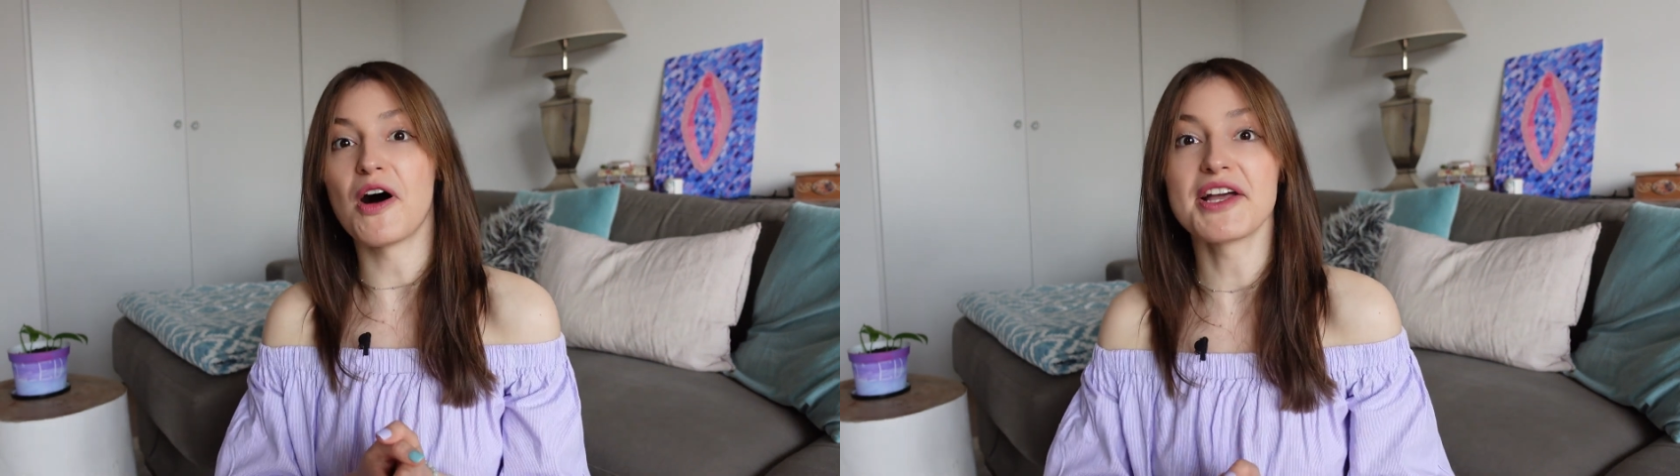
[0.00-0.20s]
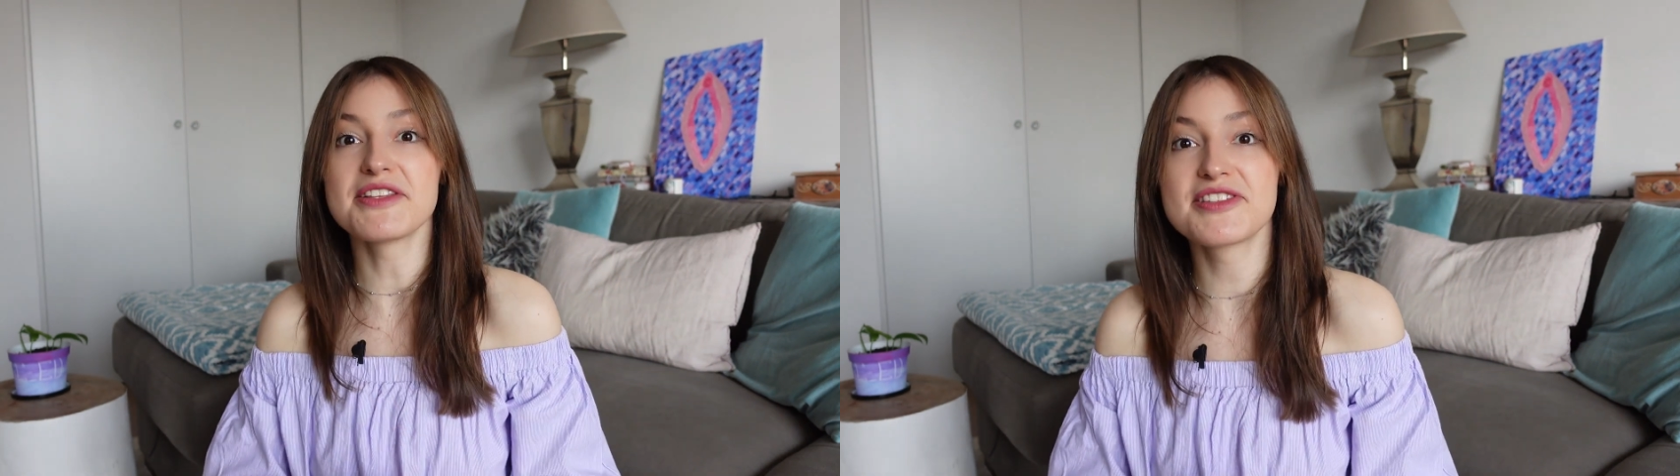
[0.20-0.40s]

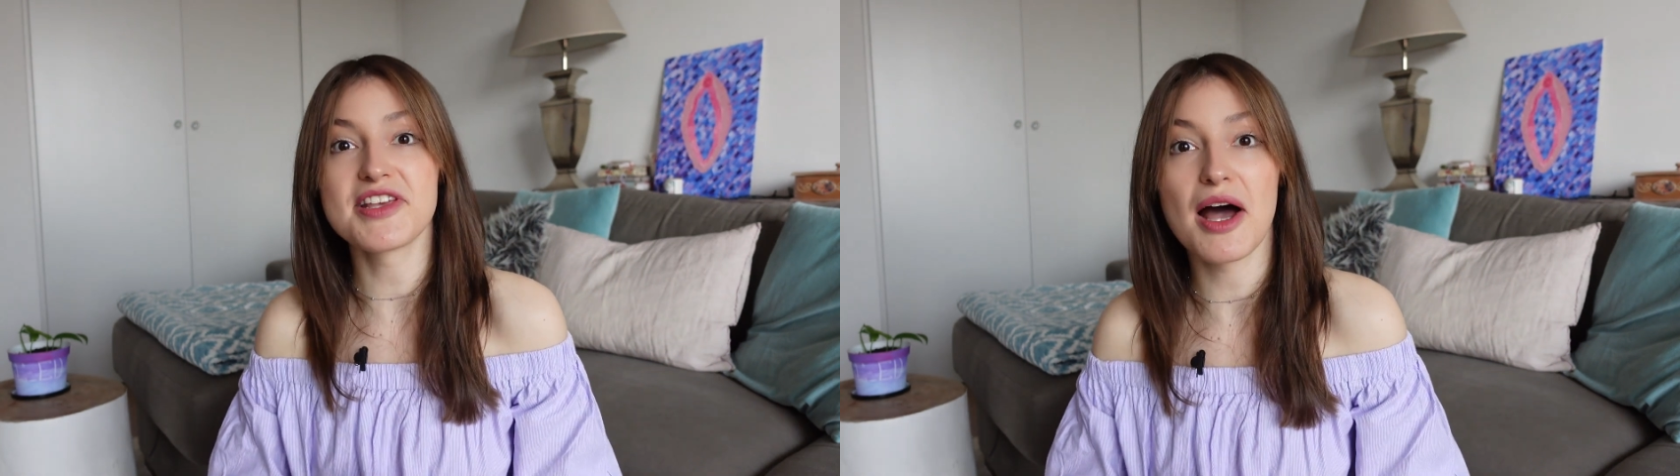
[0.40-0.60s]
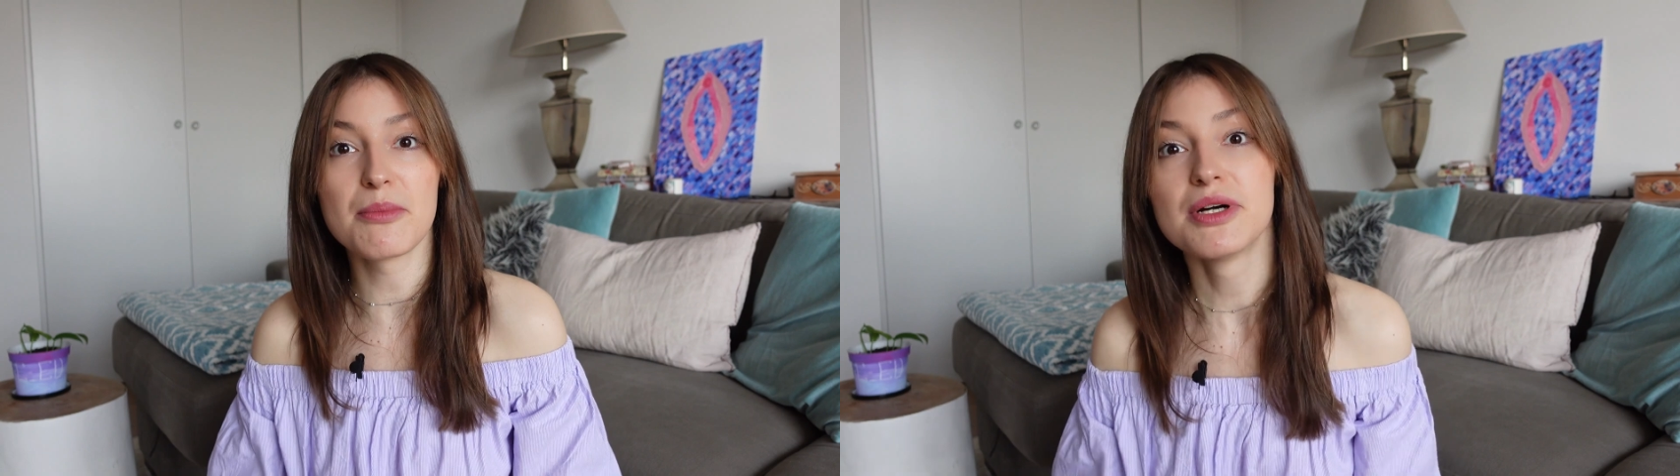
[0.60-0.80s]
find
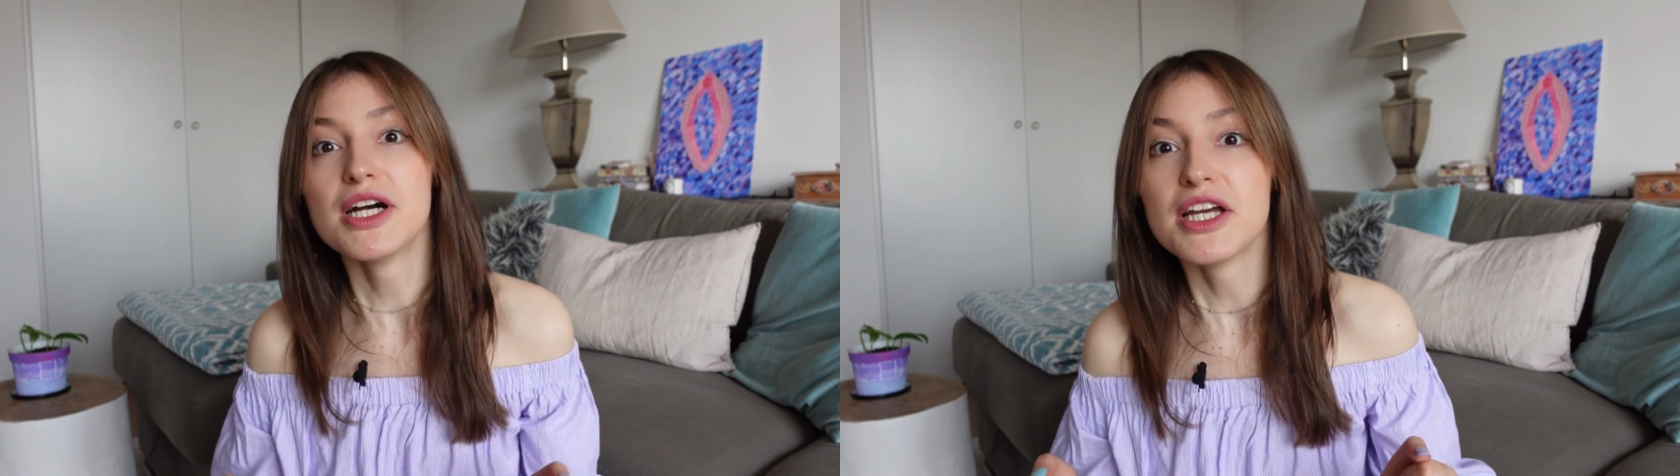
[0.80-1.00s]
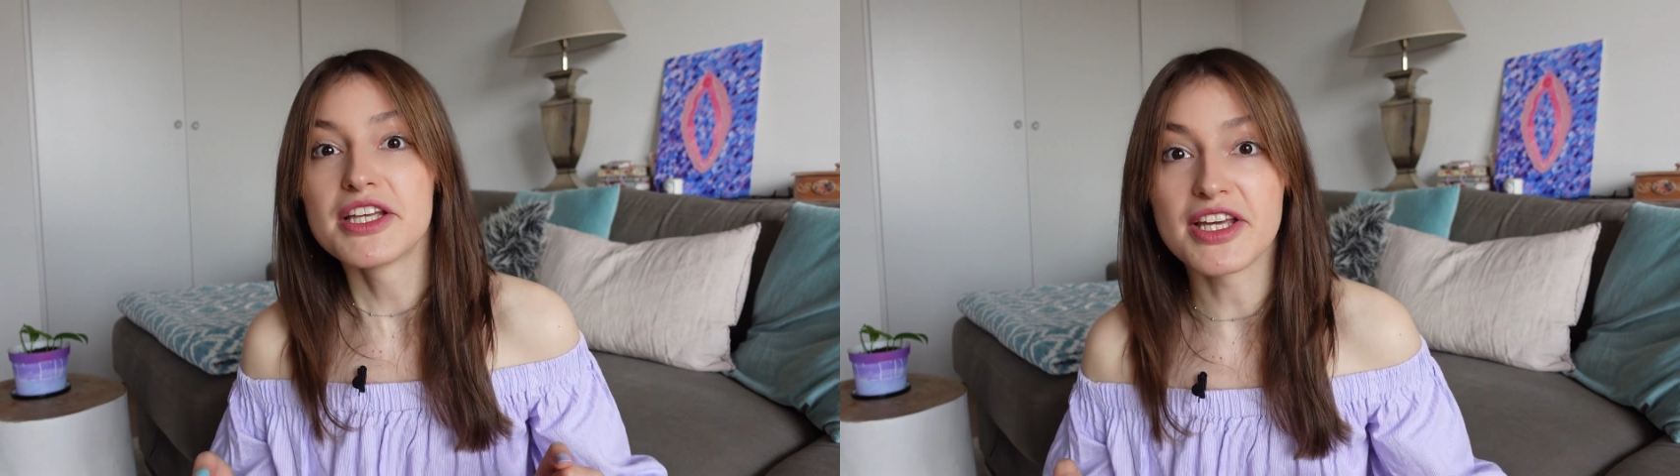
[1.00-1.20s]
some
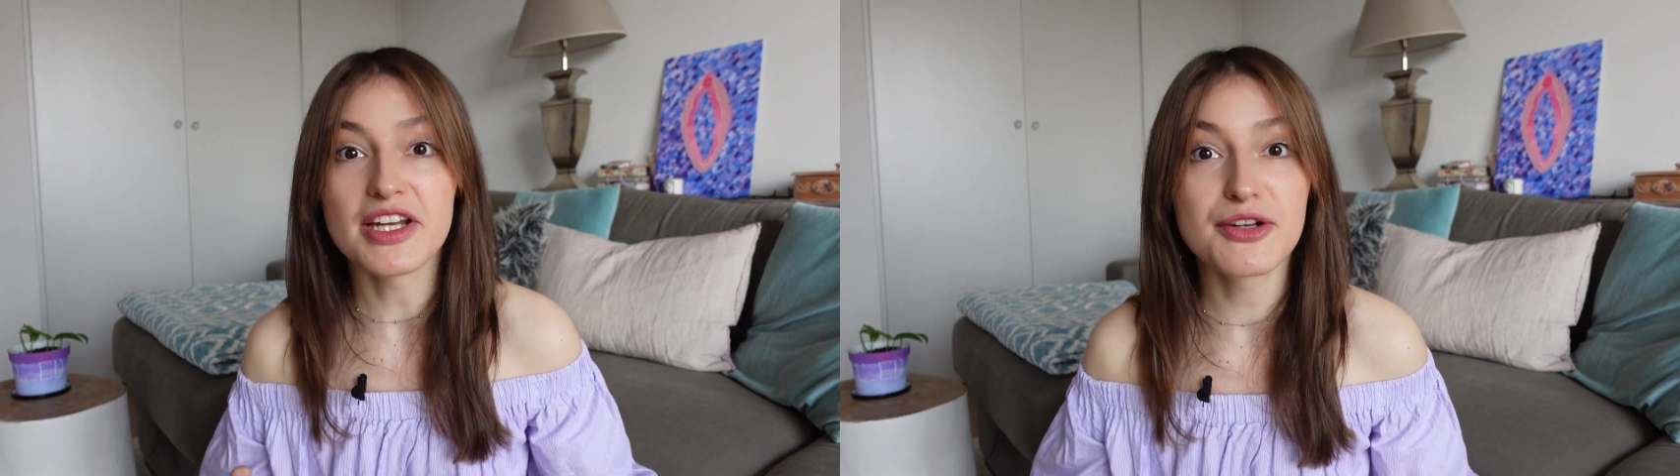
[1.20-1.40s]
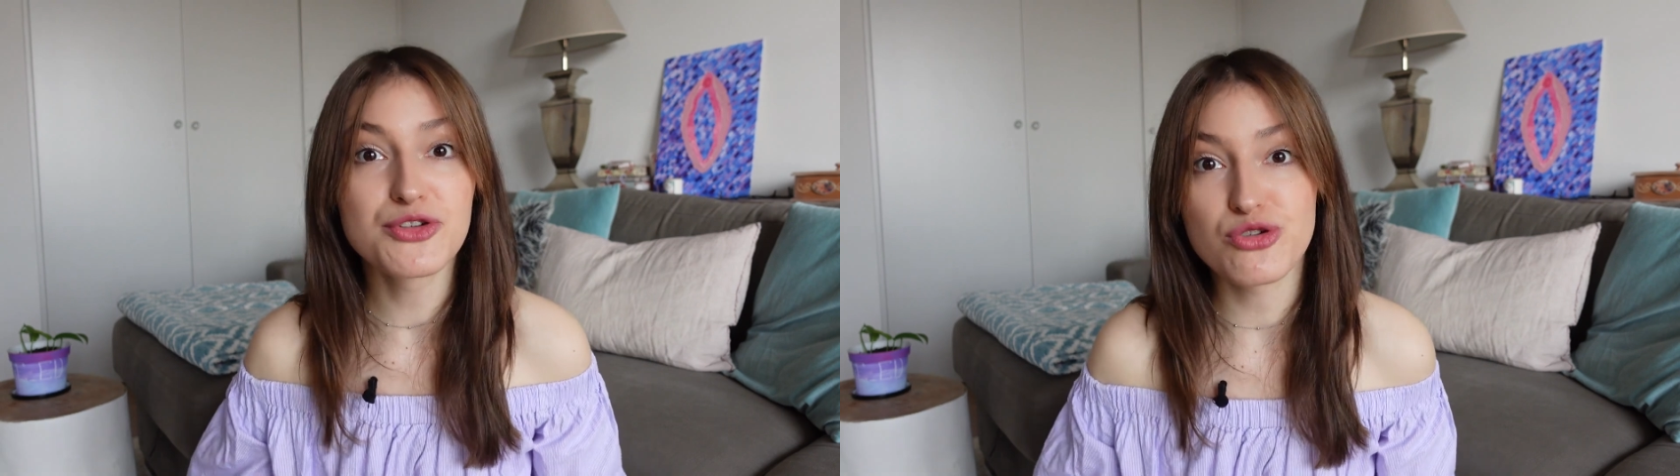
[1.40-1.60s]
hidden